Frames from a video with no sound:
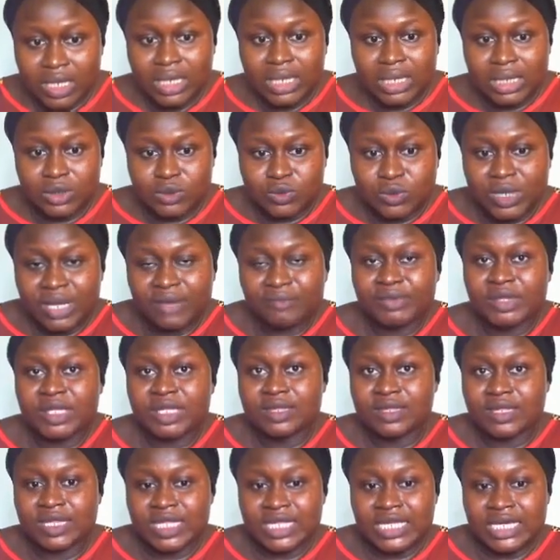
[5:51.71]
it would have
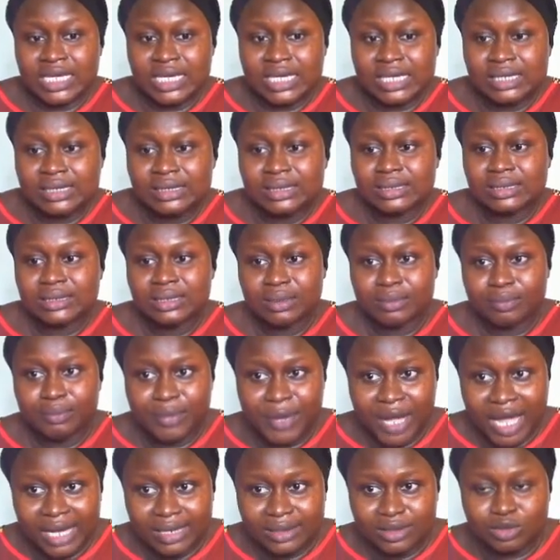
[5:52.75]
been these
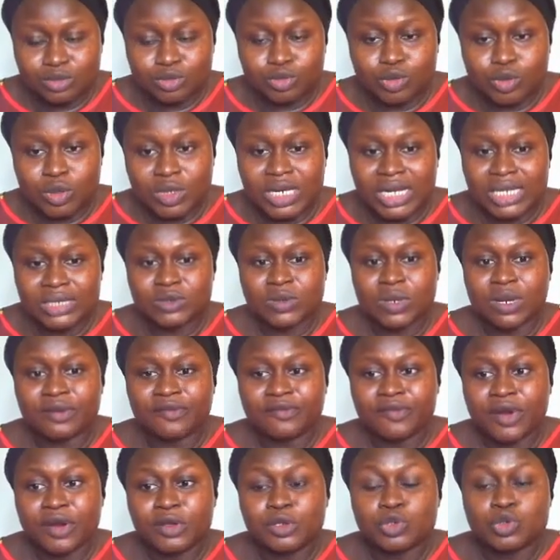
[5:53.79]
bags to show that you are
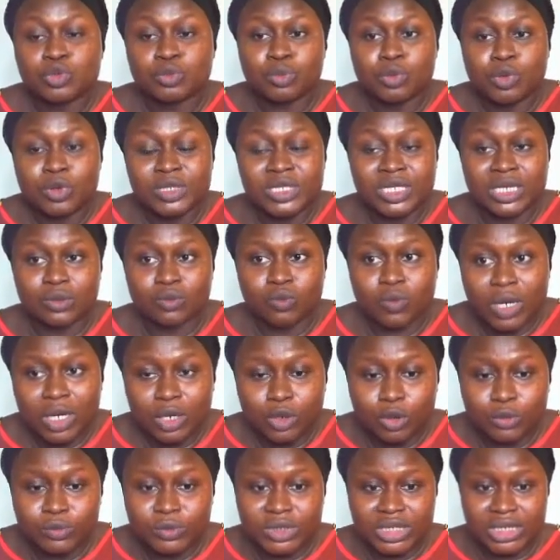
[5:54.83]
referring to more than one
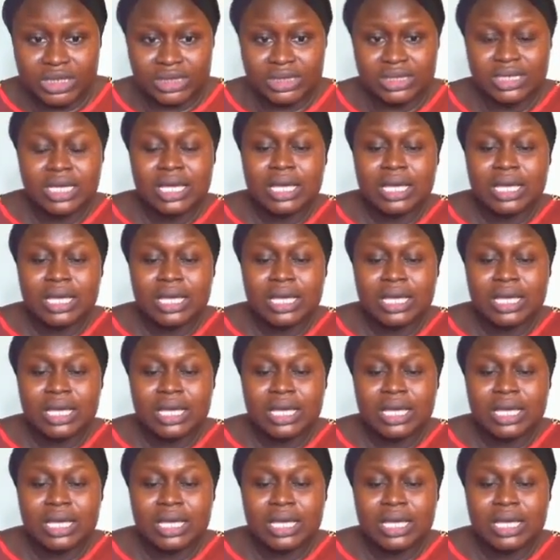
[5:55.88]
object.